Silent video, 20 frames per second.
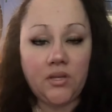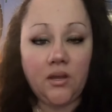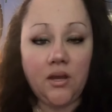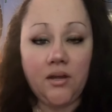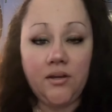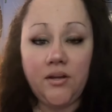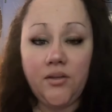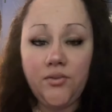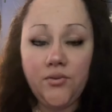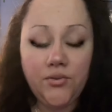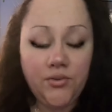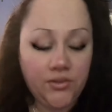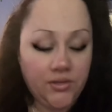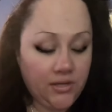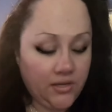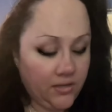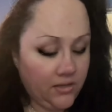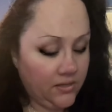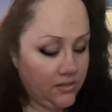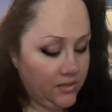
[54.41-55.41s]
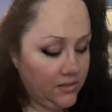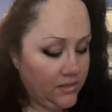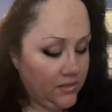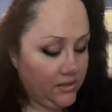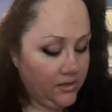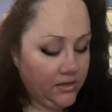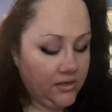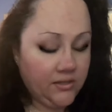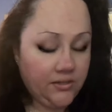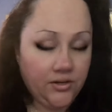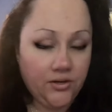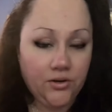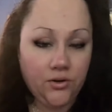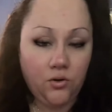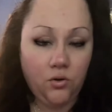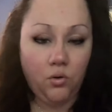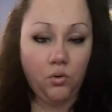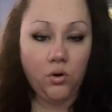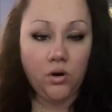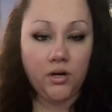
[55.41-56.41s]
Another thing, clear
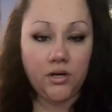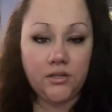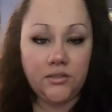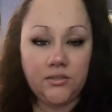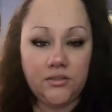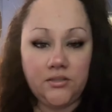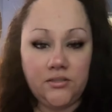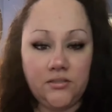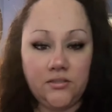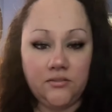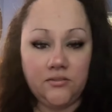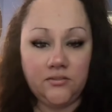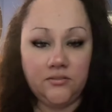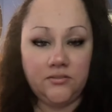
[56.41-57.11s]
quartz